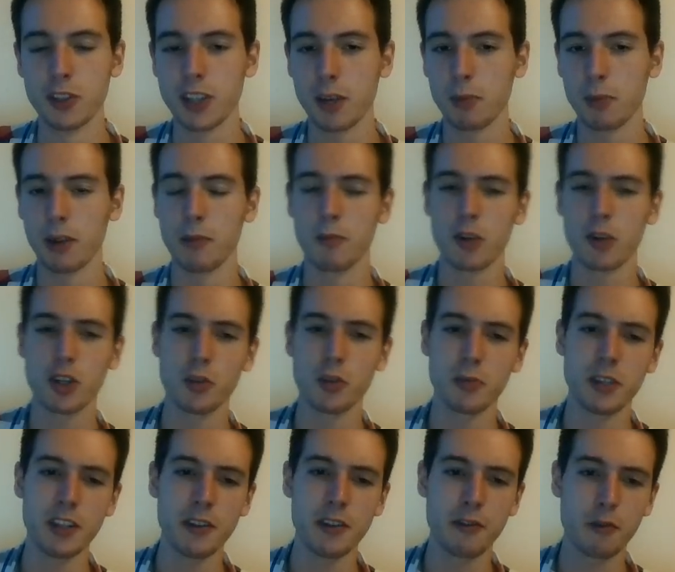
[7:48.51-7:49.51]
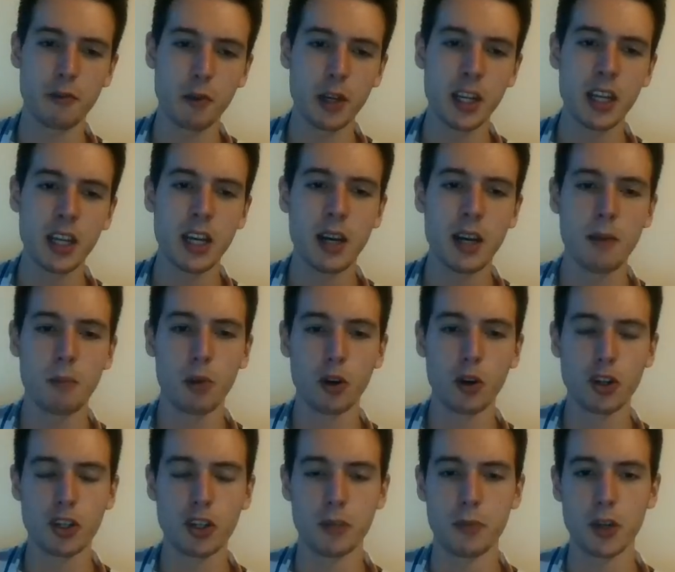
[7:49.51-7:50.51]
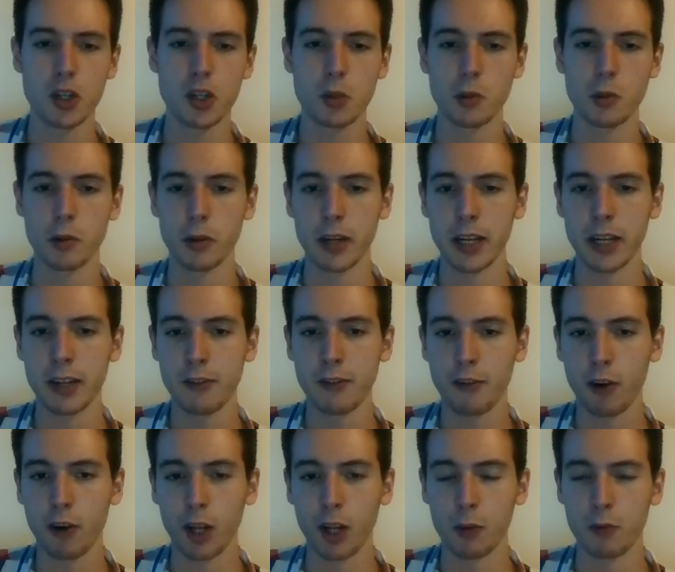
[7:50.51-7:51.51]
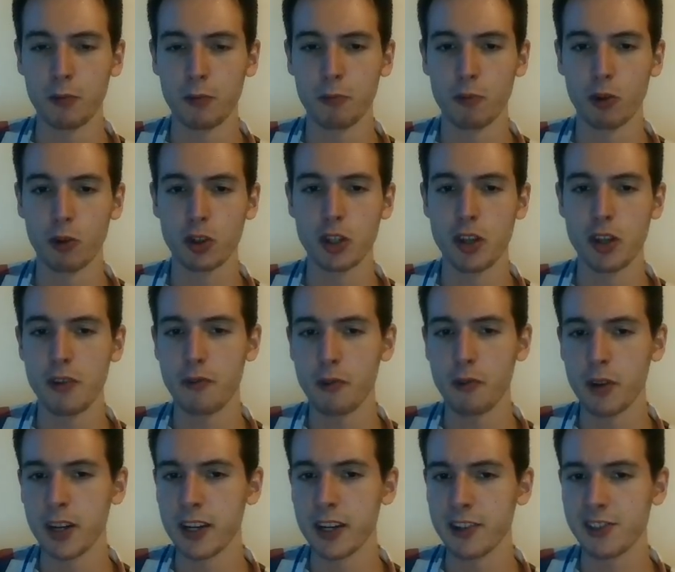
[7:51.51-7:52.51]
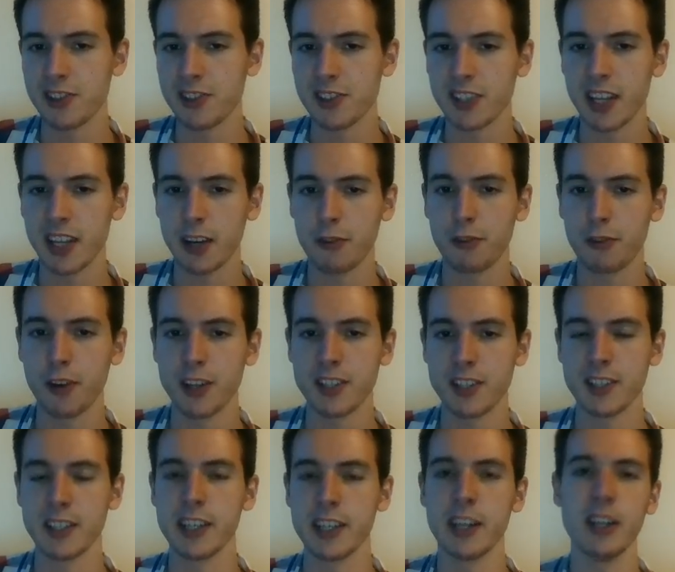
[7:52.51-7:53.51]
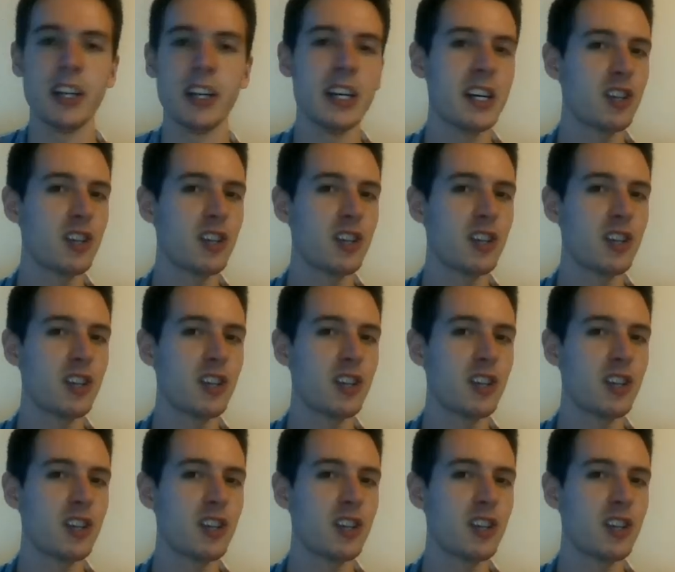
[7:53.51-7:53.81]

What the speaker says: I play bishop d3, push the bishop away, follow up with rook g3. There's a sacrifice in the air.